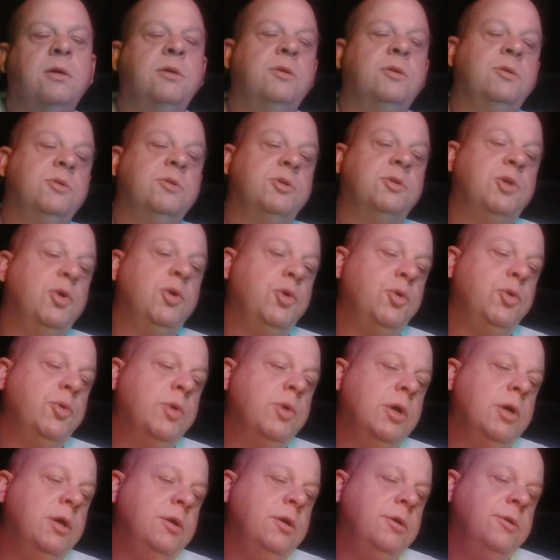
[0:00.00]

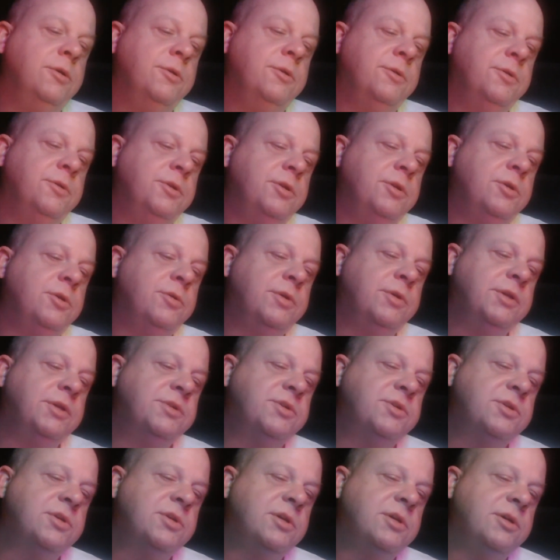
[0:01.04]
So, no,
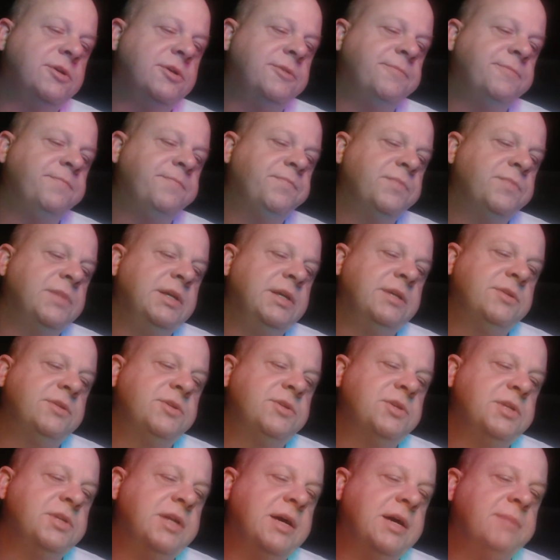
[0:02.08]
it's
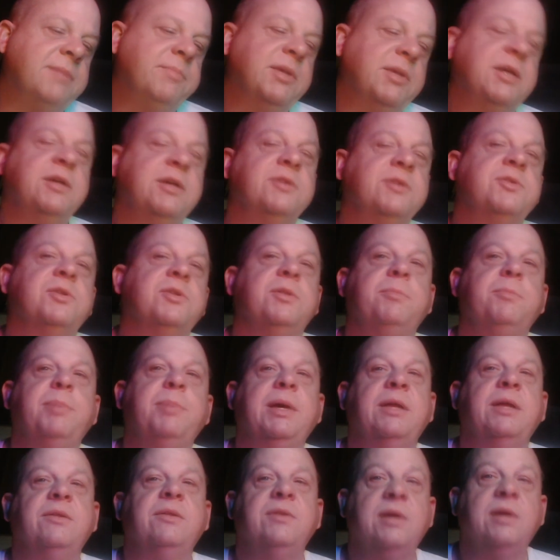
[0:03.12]
not because of the
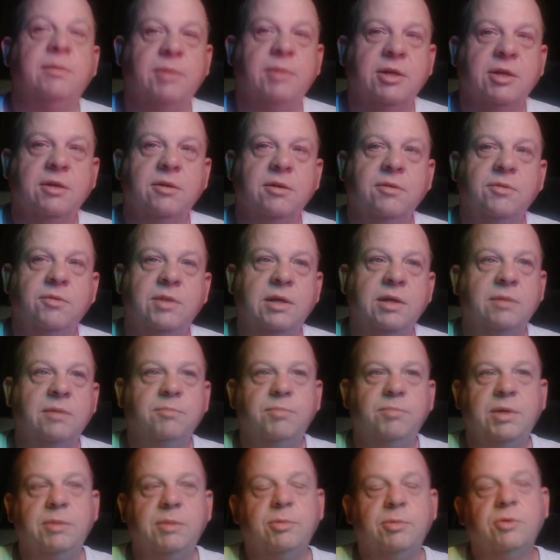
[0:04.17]
pandemic
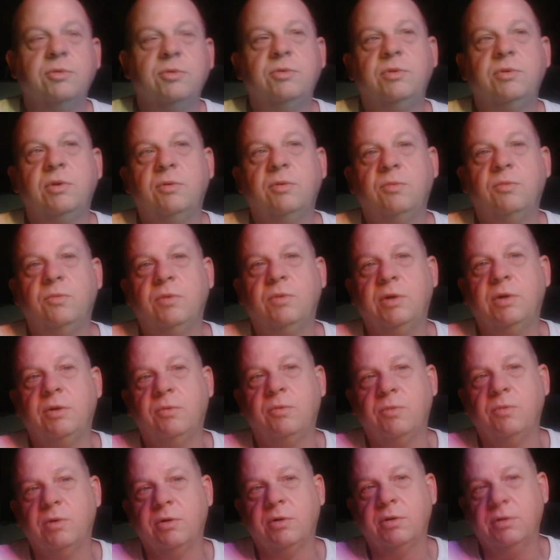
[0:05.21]
that people don't want
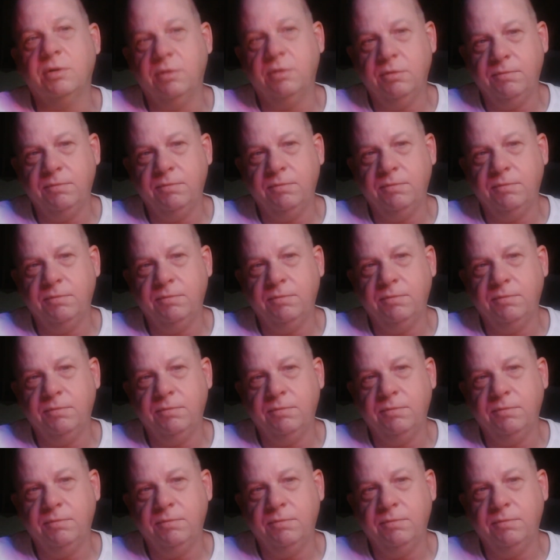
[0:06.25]
to work,